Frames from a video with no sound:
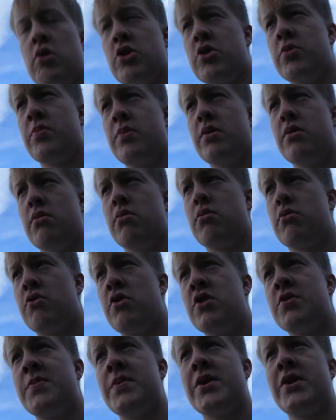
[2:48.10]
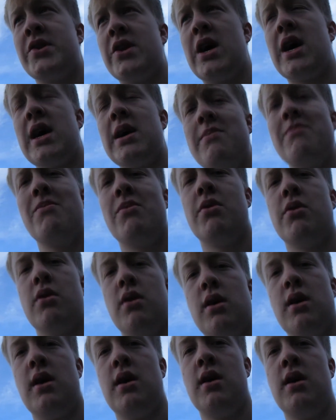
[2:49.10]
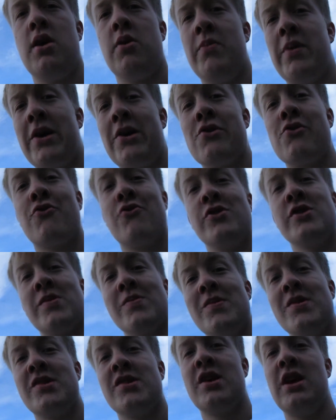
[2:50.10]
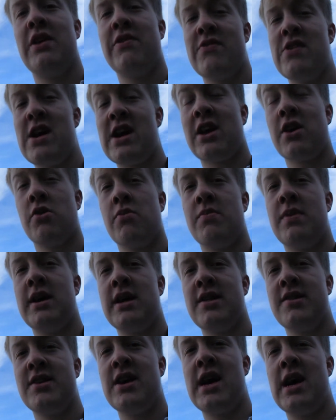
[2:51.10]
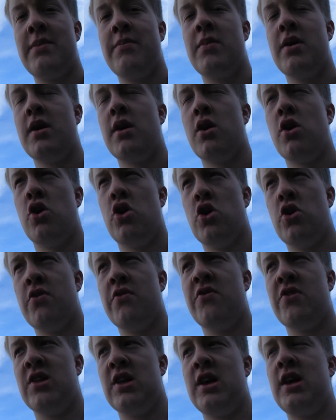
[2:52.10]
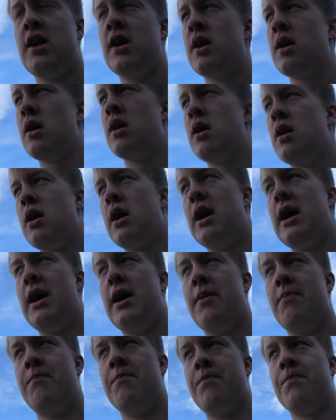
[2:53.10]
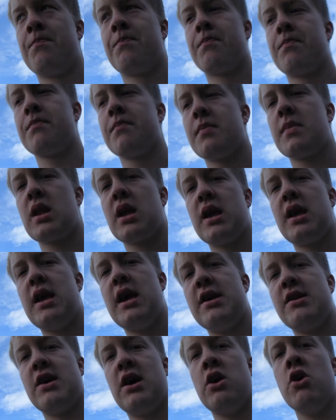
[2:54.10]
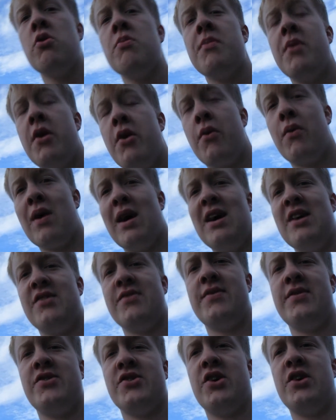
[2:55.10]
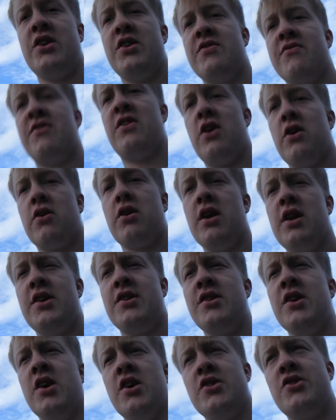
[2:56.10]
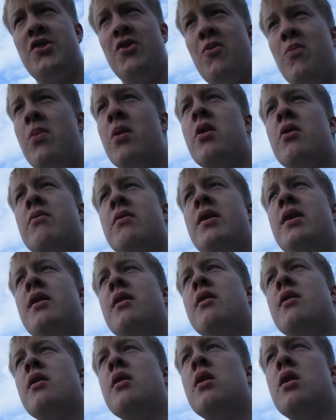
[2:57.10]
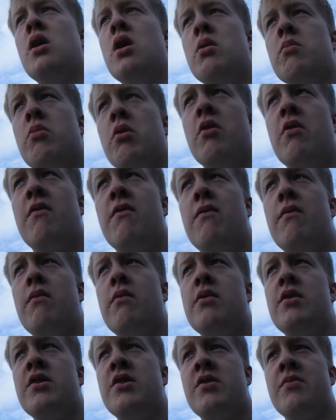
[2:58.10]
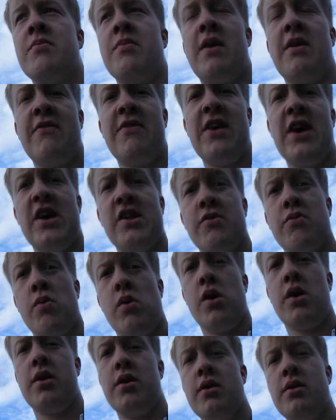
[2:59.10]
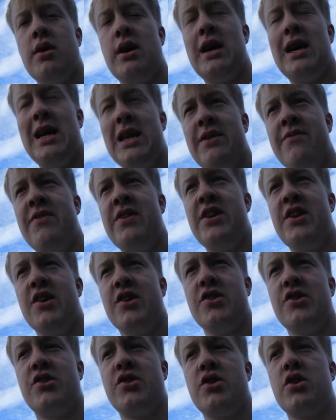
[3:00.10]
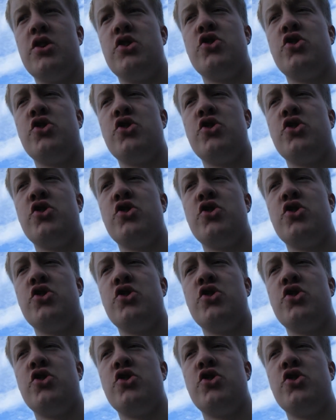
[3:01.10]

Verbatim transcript: Possible Christmas time. It'll be a good Christmas if they're gone by the time, hopefully. Um, yes, I hope you guys are enjoying this vlog. It's not too boring, but this is my first one, and videos